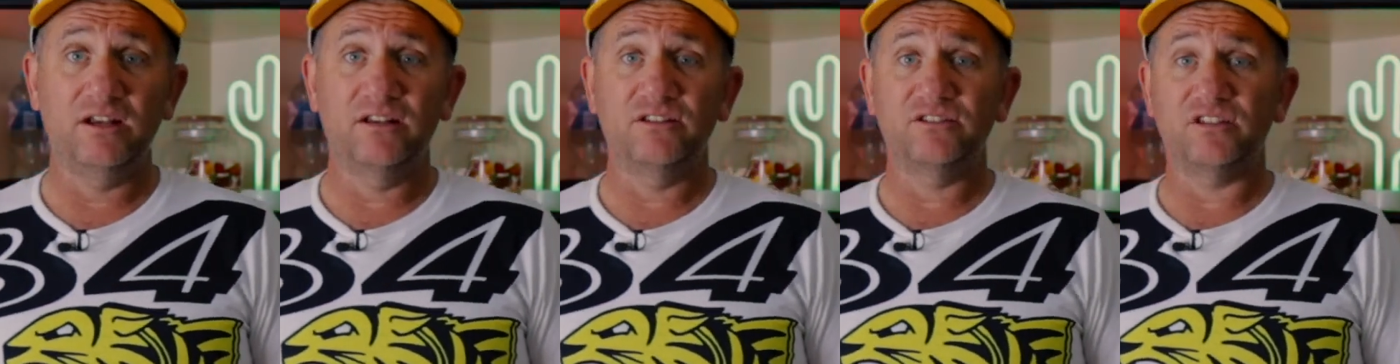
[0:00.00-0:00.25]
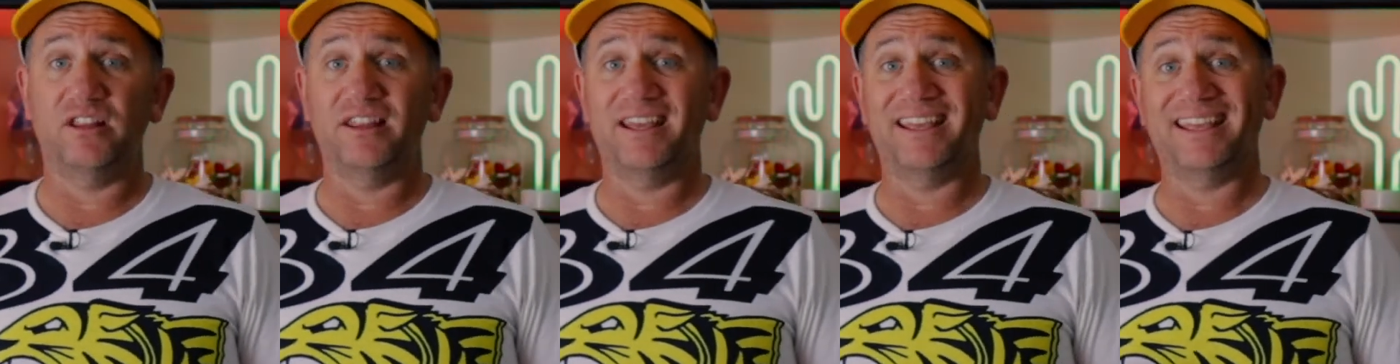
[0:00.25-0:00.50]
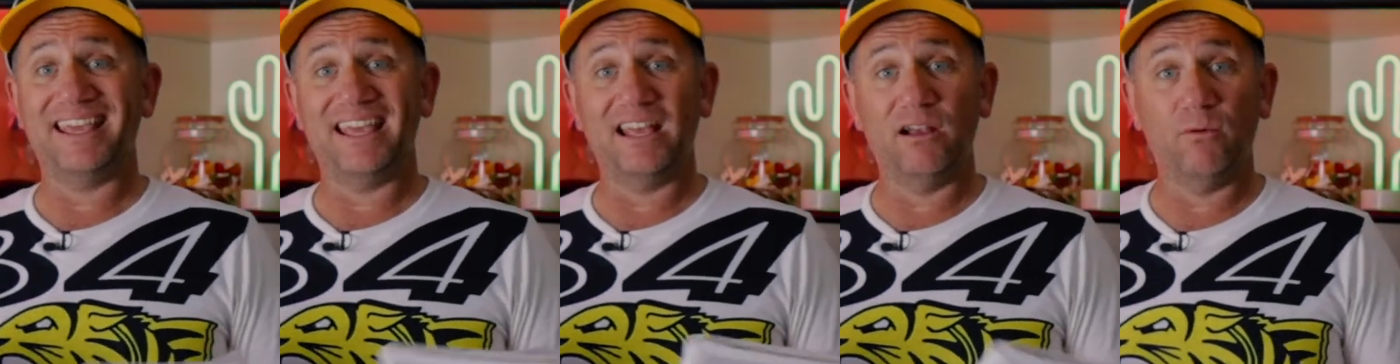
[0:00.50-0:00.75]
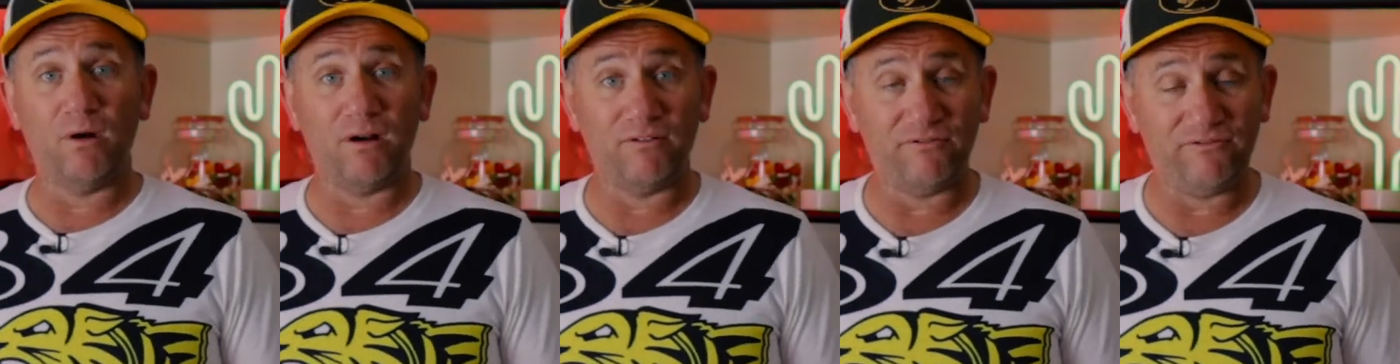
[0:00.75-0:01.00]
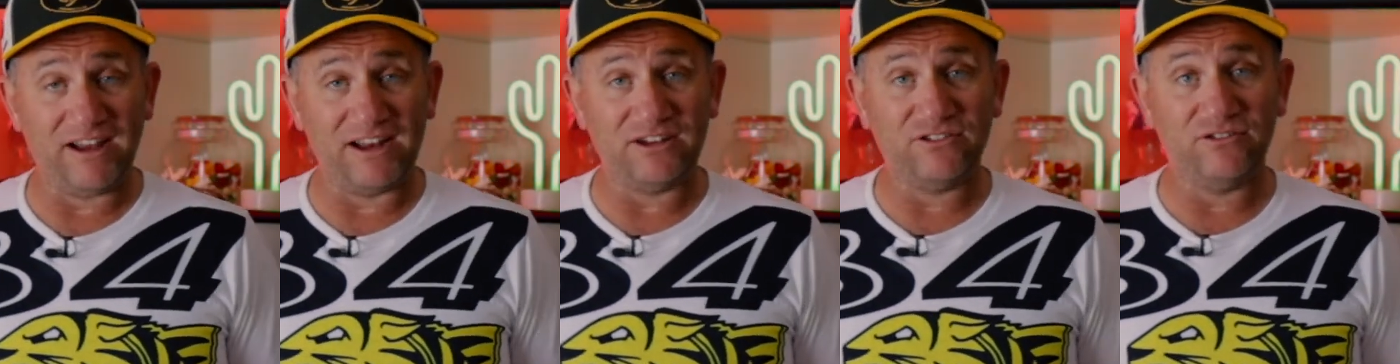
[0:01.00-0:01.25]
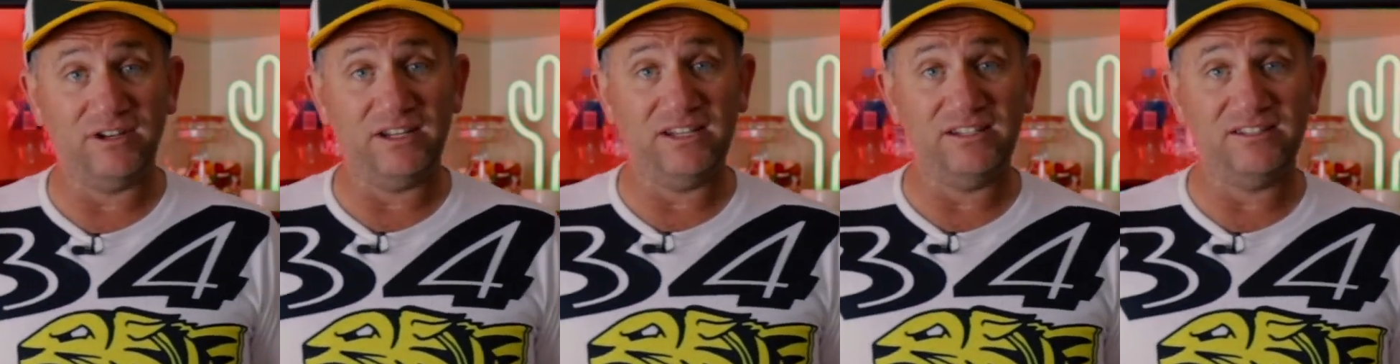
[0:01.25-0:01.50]
So they're gigawatt
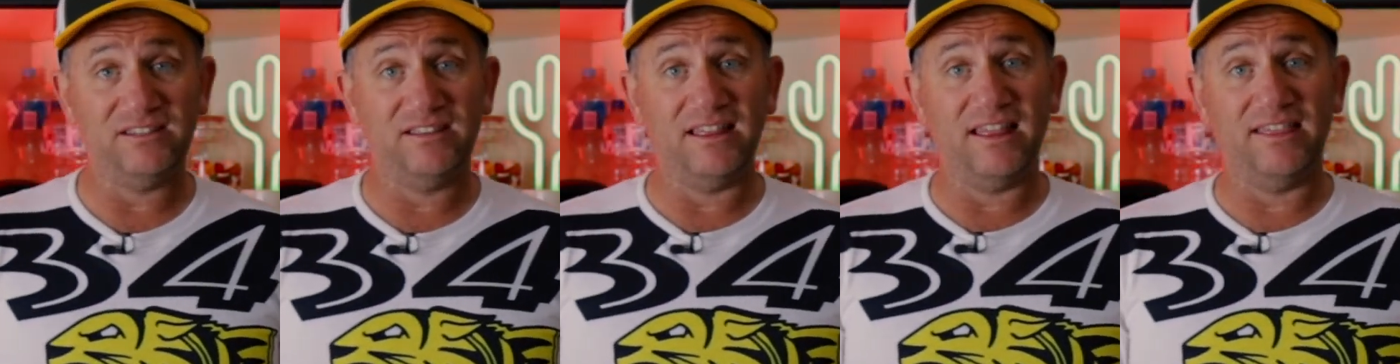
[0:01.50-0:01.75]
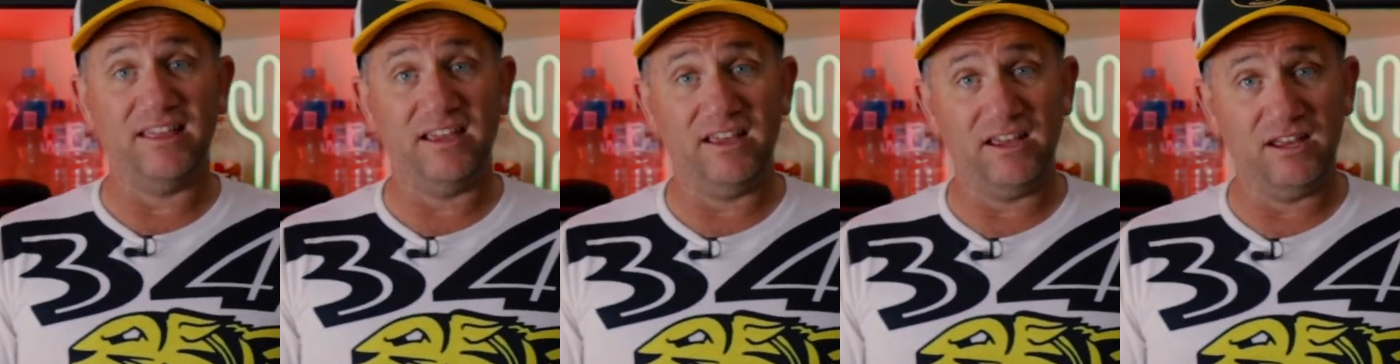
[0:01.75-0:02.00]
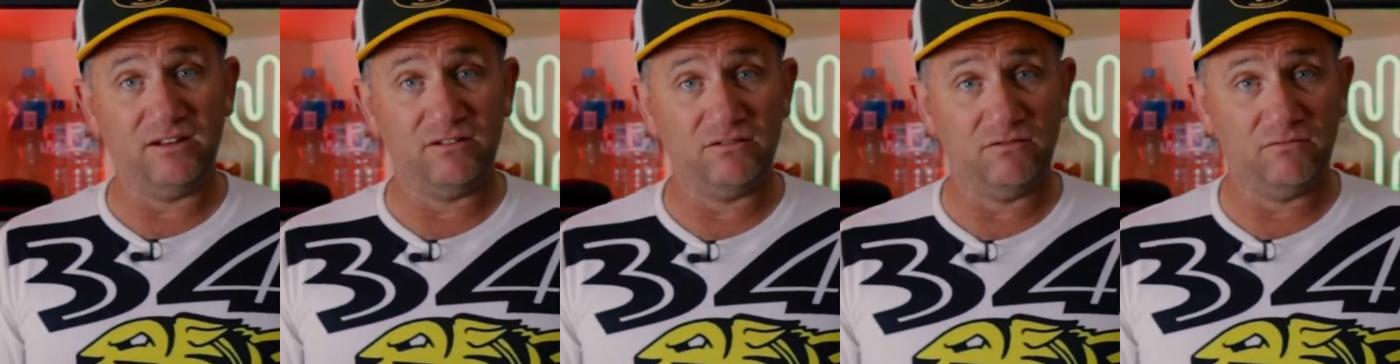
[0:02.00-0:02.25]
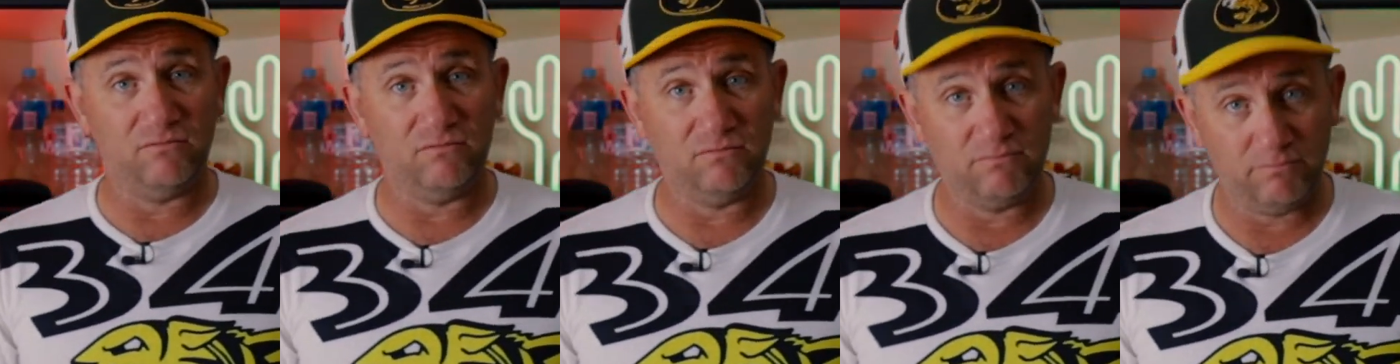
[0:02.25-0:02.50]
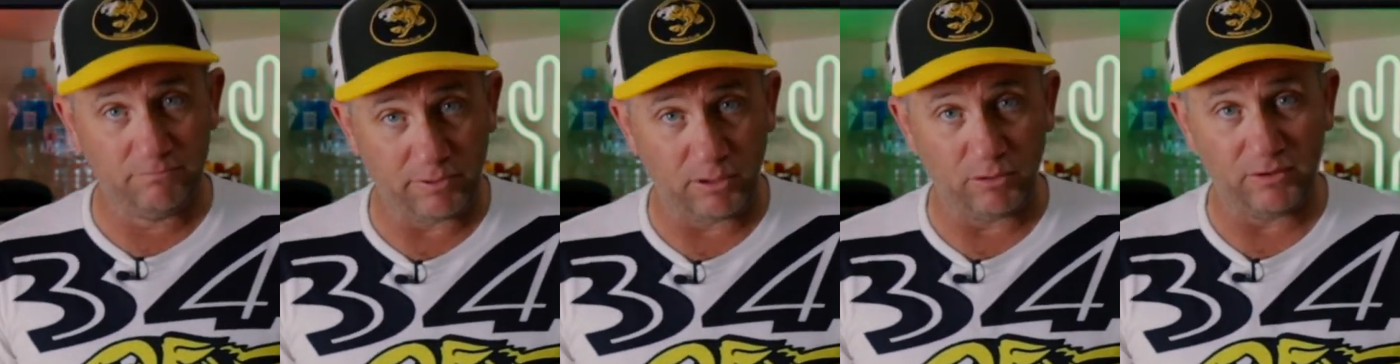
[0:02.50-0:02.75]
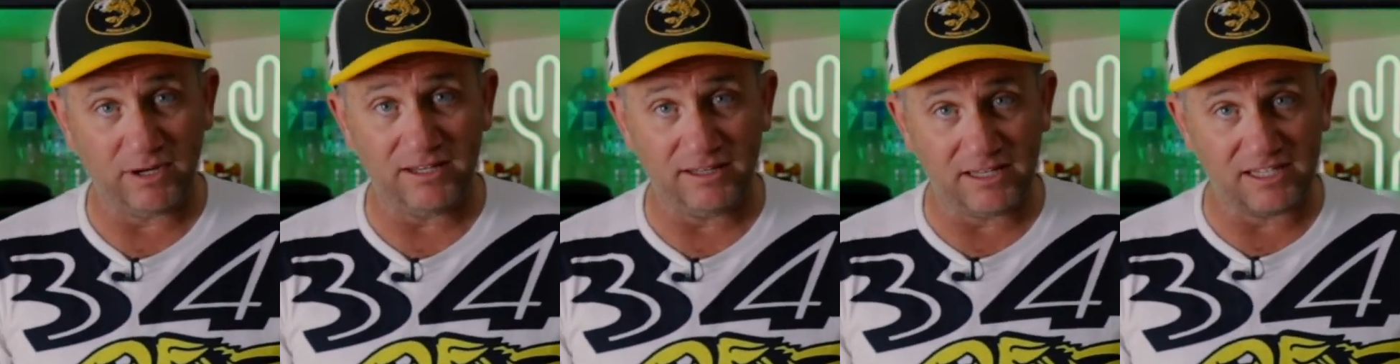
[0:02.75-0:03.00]
factories that they're
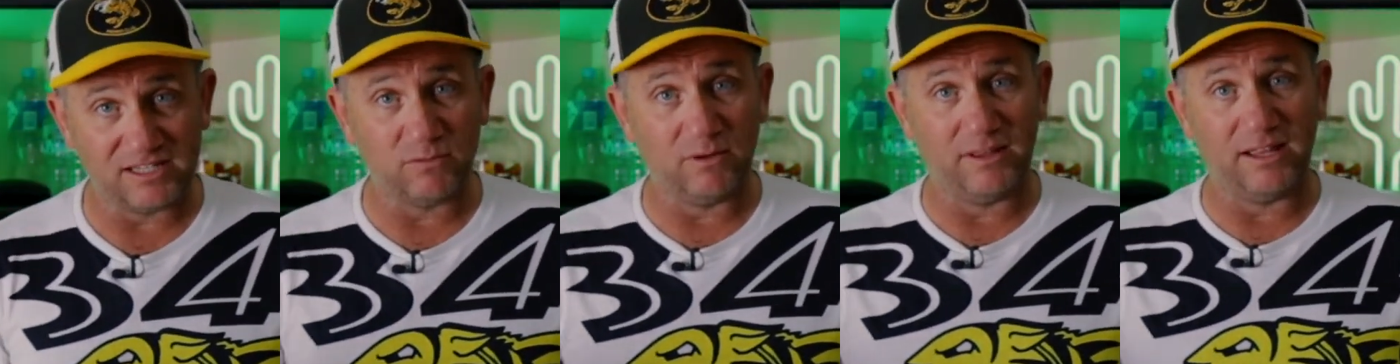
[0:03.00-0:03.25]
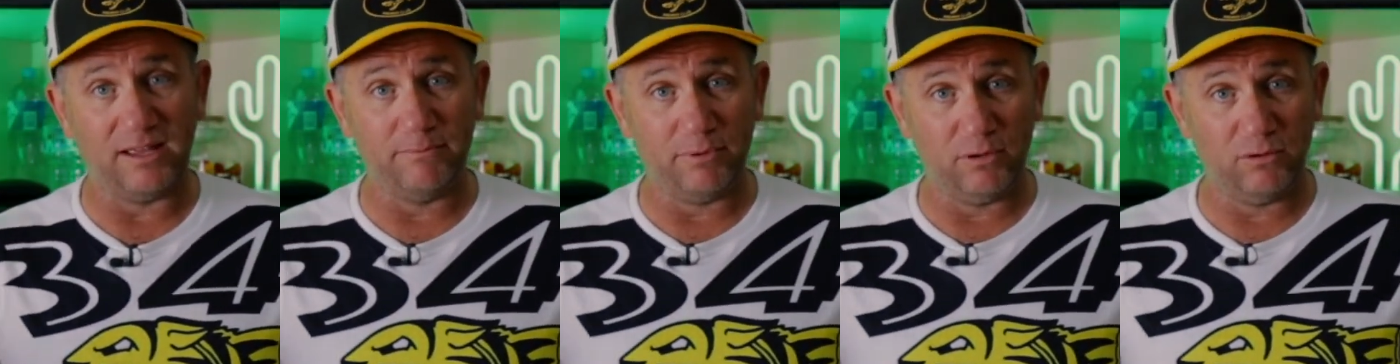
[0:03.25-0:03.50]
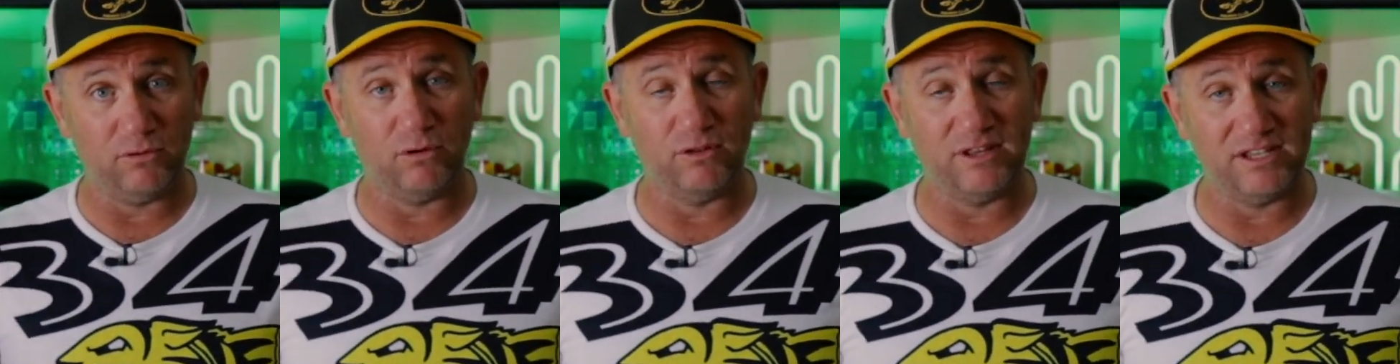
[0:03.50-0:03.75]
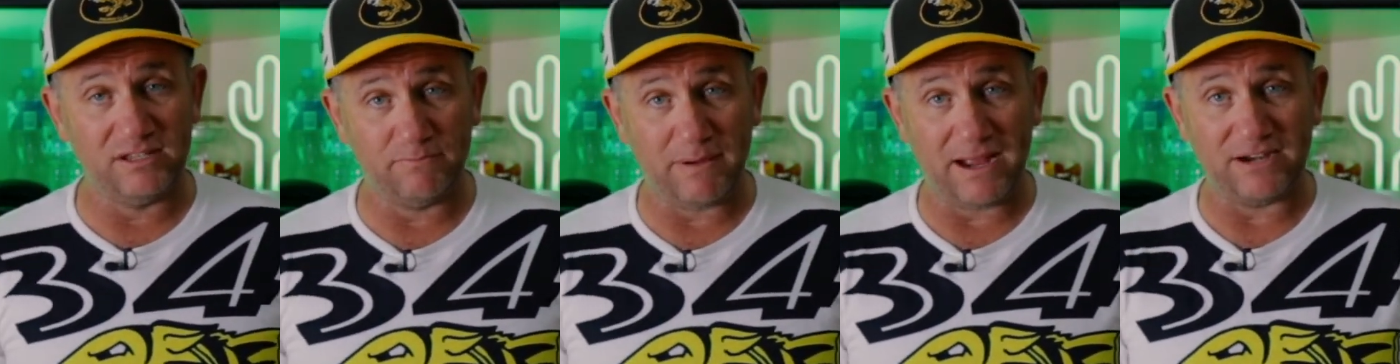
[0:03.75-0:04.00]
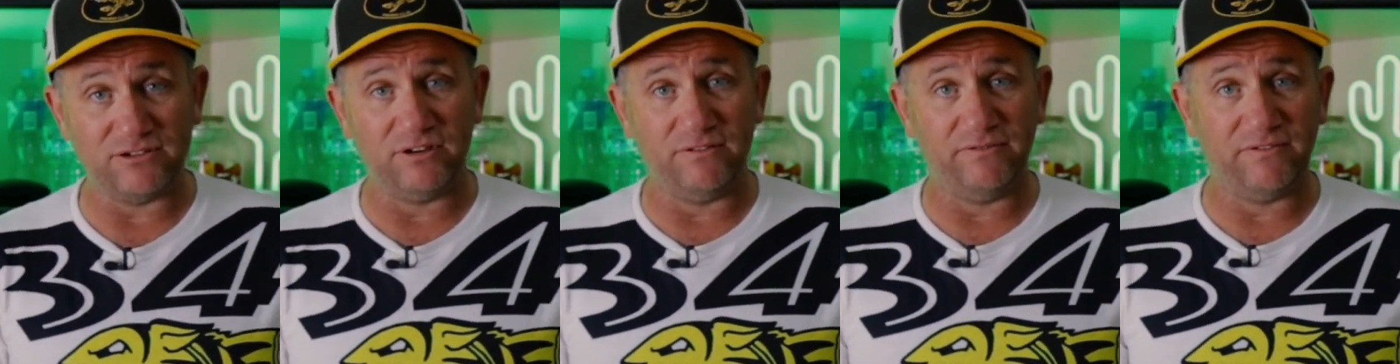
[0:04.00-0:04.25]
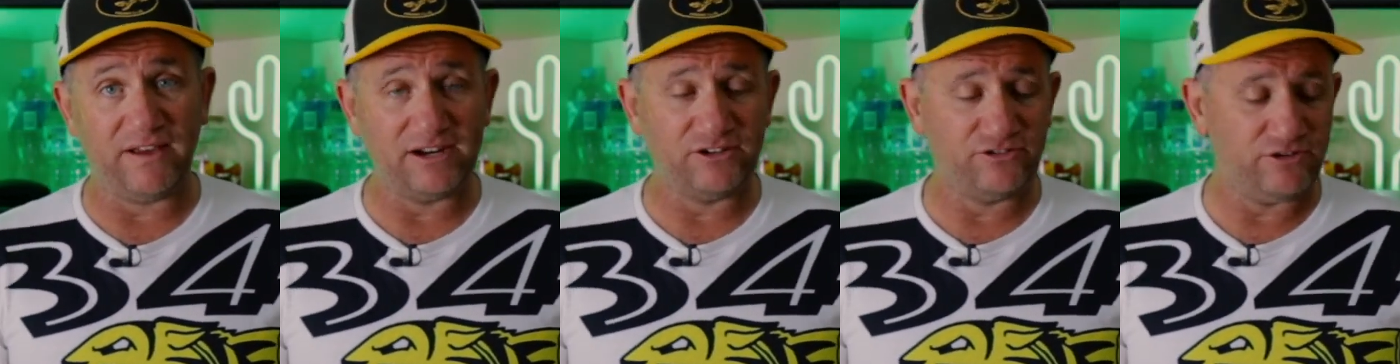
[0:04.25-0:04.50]
building. That's where they build all these battery
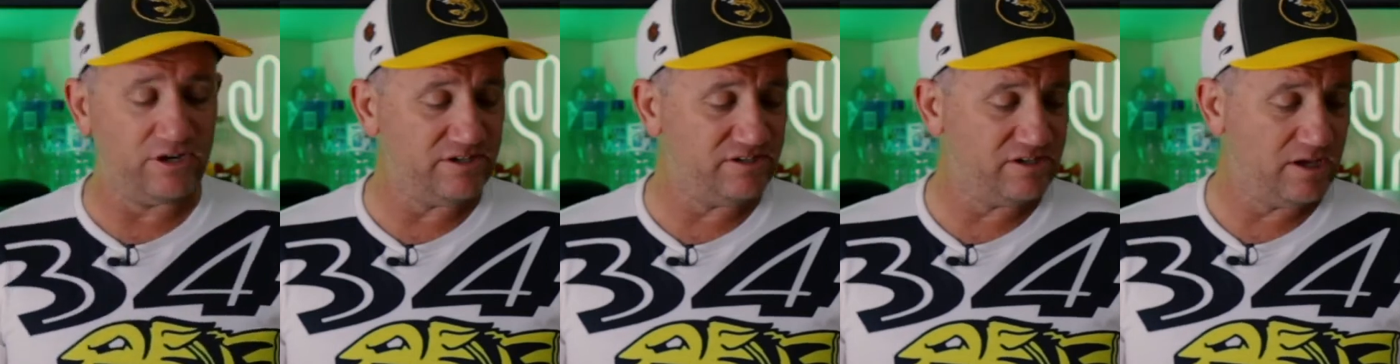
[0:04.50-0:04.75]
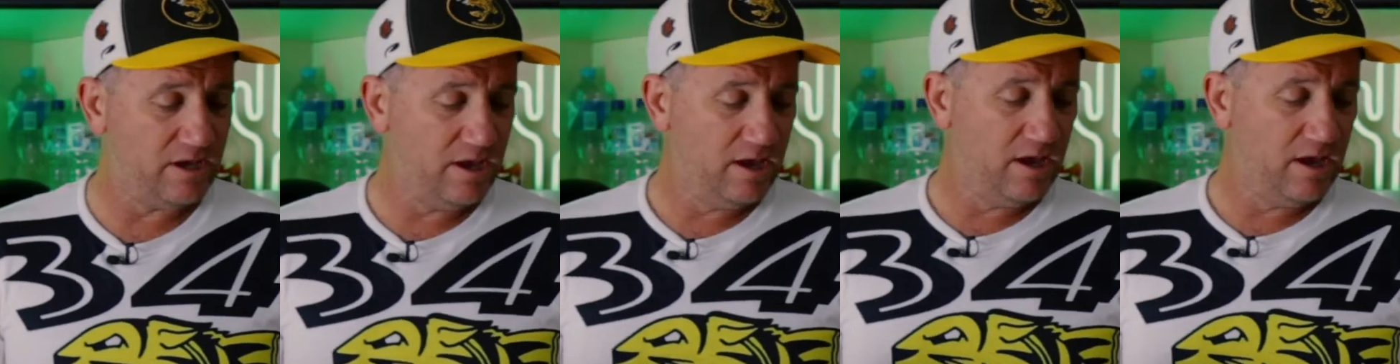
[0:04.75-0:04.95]
factories.